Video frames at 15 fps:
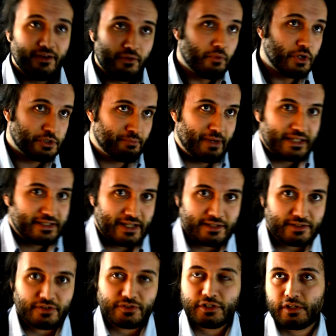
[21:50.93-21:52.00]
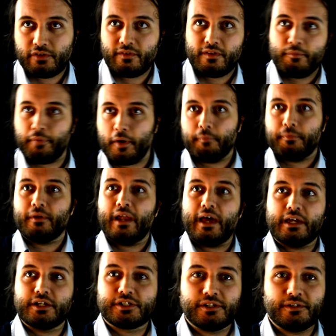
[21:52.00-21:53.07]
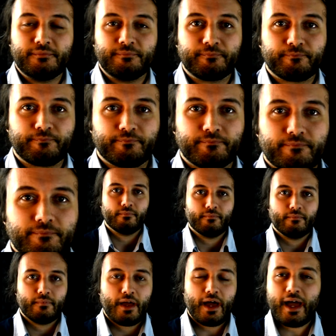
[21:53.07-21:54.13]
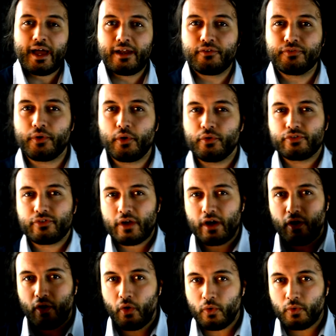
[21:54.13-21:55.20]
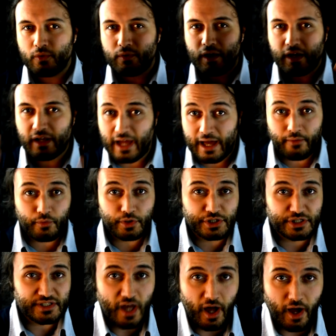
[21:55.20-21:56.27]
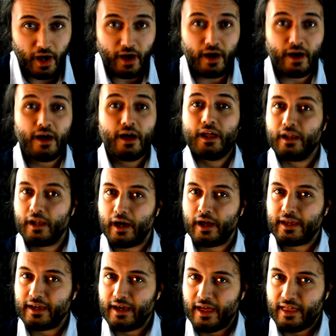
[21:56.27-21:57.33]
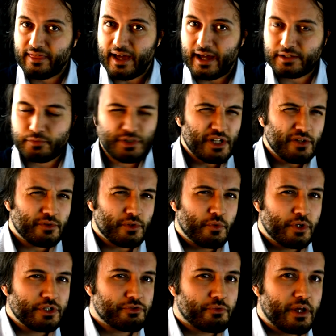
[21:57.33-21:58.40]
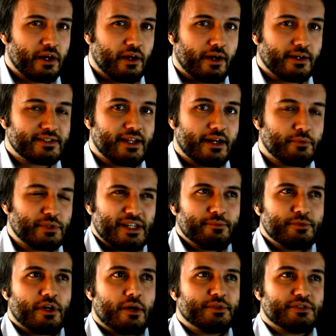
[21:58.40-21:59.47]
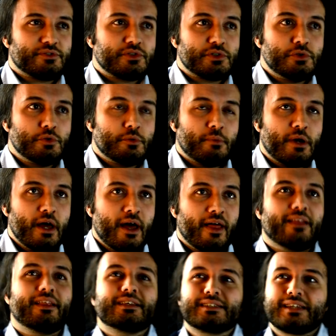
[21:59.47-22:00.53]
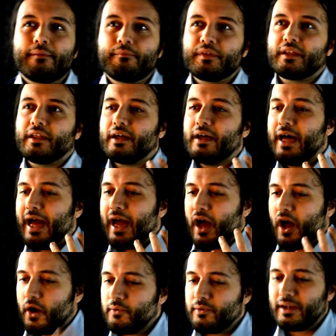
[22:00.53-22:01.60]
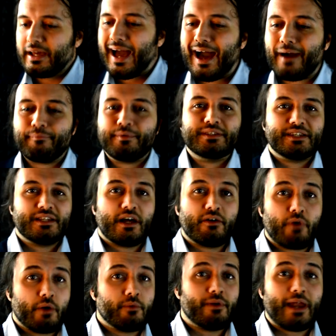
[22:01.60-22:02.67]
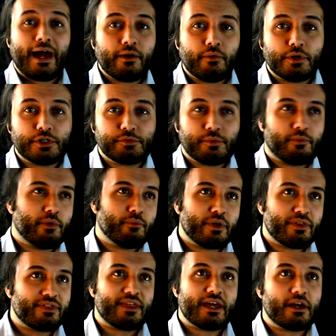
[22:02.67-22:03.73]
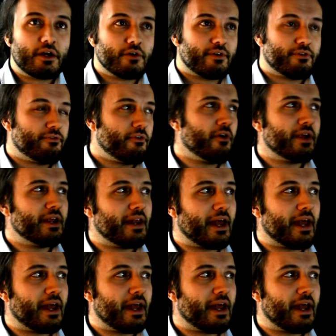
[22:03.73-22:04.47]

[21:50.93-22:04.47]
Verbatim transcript: which makes sense considering the population. And of course, all languages are like that. We don't always realize that. We sometimes assume that that's something that only happens in our own language. Well, when we think of a foreign